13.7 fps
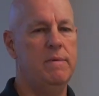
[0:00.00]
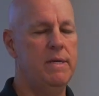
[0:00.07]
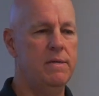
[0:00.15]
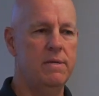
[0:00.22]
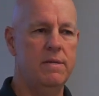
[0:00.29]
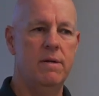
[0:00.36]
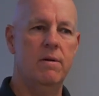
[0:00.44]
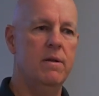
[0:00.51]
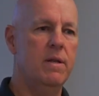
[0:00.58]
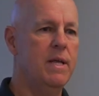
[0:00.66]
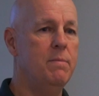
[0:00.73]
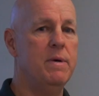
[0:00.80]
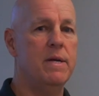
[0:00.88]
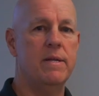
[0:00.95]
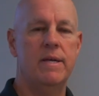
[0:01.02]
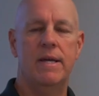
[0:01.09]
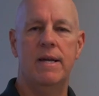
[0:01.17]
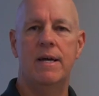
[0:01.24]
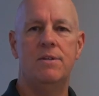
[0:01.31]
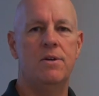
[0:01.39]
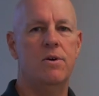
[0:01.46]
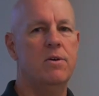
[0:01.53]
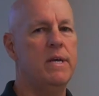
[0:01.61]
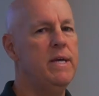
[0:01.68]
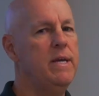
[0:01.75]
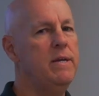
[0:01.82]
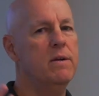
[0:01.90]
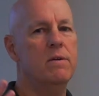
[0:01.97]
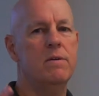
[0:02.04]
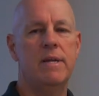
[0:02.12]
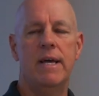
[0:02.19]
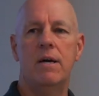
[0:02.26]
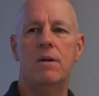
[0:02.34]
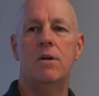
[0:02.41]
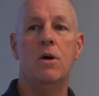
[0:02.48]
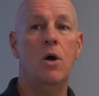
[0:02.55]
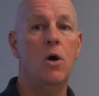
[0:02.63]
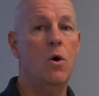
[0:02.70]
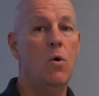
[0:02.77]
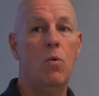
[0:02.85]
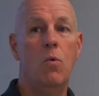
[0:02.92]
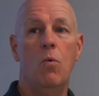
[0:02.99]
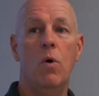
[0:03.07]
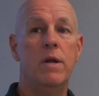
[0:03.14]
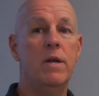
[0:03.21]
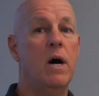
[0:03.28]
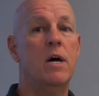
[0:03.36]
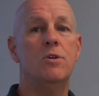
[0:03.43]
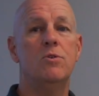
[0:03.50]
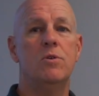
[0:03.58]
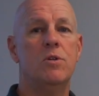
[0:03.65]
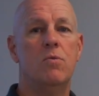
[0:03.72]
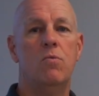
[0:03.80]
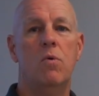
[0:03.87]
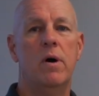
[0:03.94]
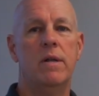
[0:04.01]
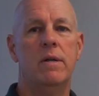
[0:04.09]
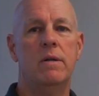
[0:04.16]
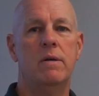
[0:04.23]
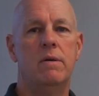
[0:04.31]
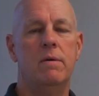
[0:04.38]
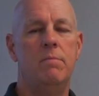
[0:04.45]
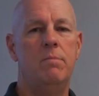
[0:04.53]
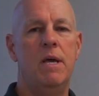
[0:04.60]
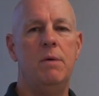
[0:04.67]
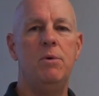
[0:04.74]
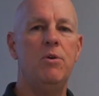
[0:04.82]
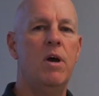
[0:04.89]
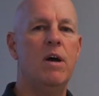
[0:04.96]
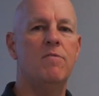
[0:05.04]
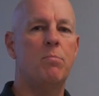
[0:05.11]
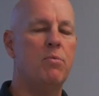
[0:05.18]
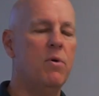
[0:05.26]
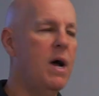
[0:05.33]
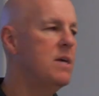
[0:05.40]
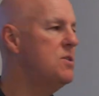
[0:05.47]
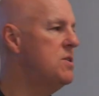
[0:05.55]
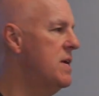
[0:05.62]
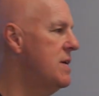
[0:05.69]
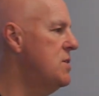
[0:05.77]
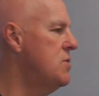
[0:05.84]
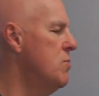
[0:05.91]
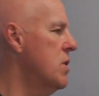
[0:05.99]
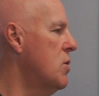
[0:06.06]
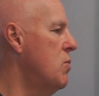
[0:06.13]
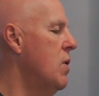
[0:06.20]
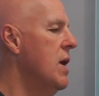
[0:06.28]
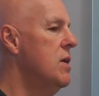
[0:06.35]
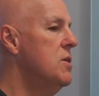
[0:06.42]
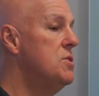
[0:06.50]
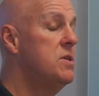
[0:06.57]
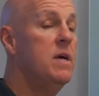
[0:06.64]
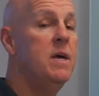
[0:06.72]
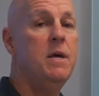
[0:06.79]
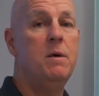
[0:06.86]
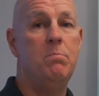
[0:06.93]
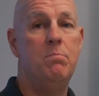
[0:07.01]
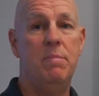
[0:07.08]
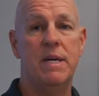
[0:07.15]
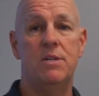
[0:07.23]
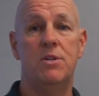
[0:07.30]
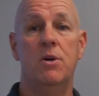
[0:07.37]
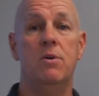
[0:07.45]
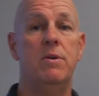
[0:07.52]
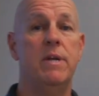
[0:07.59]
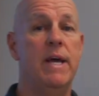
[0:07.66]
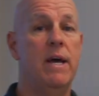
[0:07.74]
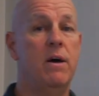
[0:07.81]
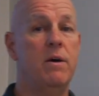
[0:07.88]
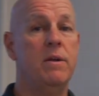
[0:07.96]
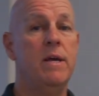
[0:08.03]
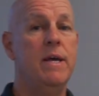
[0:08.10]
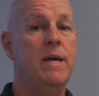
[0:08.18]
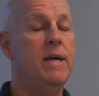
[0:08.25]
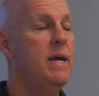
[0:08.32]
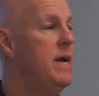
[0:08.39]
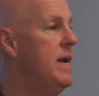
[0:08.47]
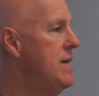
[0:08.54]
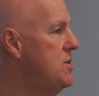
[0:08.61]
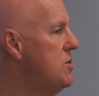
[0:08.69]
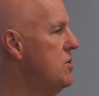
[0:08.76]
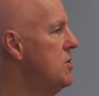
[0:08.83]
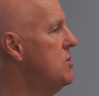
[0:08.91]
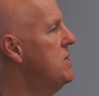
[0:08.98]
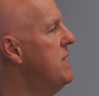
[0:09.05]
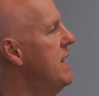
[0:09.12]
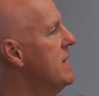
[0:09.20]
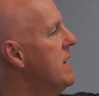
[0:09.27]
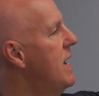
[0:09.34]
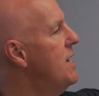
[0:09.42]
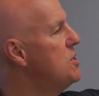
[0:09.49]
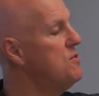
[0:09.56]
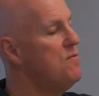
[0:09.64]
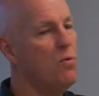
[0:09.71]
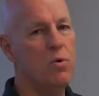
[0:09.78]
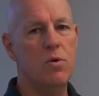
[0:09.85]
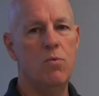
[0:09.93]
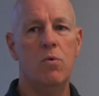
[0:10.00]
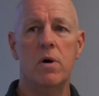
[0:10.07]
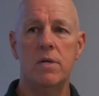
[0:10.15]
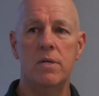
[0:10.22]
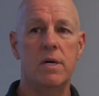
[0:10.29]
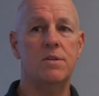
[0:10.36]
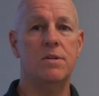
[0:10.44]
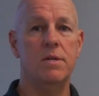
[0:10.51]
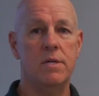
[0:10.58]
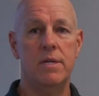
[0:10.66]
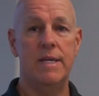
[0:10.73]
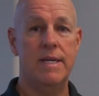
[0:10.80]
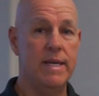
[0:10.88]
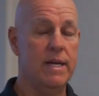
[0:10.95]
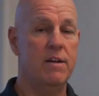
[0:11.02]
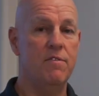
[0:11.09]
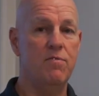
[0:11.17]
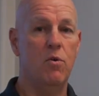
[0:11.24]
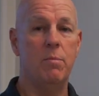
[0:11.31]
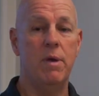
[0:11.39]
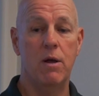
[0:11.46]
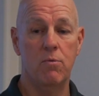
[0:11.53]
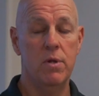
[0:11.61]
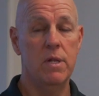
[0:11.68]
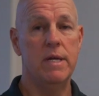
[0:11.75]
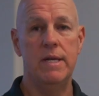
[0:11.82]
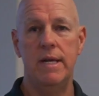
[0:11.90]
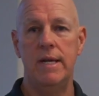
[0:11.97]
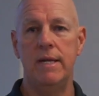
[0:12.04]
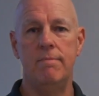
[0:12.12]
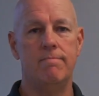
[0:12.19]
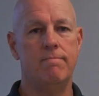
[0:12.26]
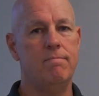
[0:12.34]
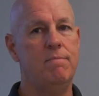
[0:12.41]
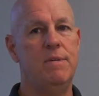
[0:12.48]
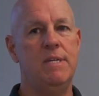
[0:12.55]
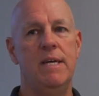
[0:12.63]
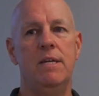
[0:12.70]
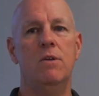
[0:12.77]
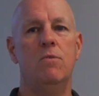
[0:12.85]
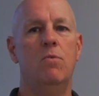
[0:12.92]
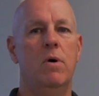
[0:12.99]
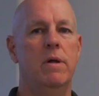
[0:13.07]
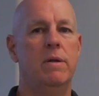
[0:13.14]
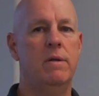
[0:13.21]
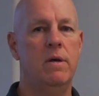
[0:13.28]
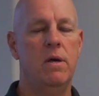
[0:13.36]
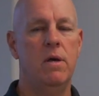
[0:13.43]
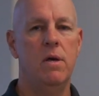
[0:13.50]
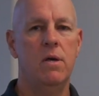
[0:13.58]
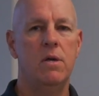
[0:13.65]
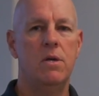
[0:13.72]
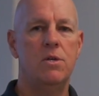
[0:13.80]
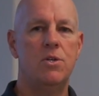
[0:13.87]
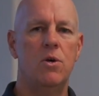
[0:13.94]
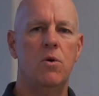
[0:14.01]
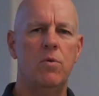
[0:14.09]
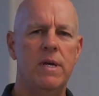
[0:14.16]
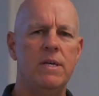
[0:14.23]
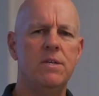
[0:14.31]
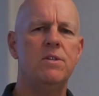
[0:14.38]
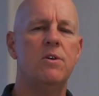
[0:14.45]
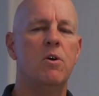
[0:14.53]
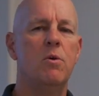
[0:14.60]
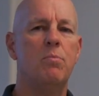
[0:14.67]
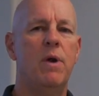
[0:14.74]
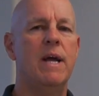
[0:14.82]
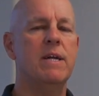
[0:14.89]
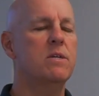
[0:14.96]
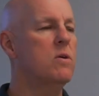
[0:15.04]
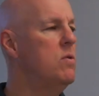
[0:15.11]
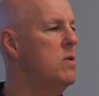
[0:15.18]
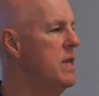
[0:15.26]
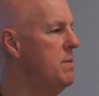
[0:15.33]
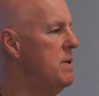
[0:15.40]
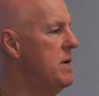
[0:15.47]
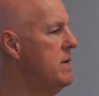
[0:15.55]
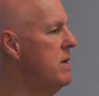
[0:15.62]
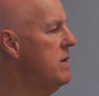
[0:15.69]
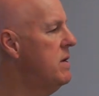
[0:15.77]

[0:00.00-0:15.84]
Is there a limit? Can I turn a heater down 100 to 1? Maybe you have a process that requires big turn down, and so you're saying, gosh, 4 to 1 doesn't get it for me. I really need 10 to 1. So is there a practical limit?